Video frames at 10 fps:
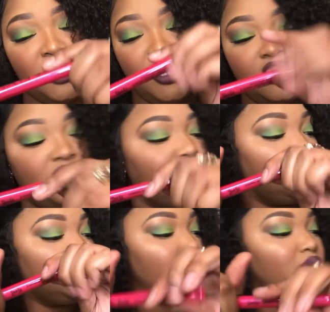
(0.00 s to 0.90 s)
Get into
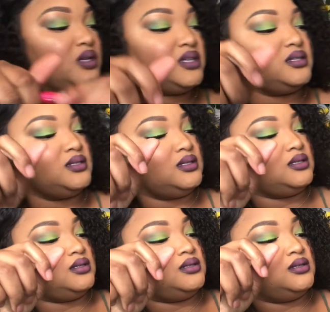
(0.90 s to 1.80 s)
it.
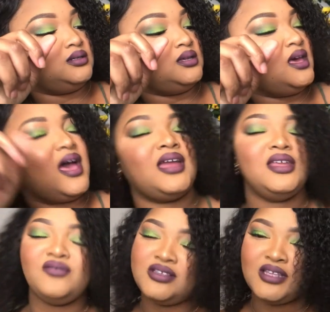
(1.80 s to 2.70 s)
I
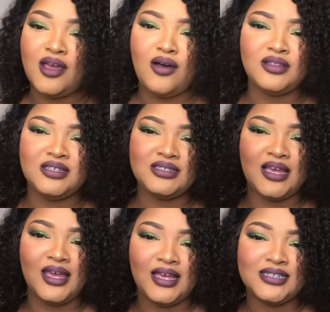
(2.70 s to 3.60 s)
never say all these
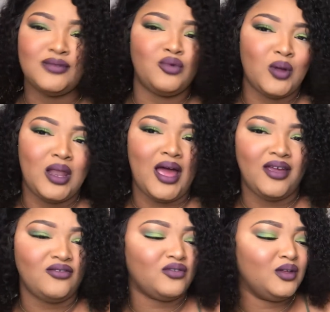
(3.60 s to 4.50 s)
sayings in real
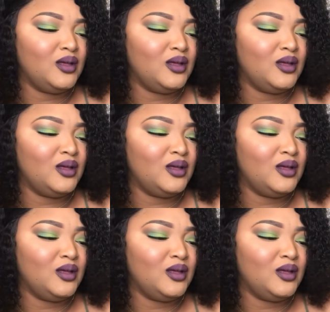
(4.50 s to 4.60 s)
life.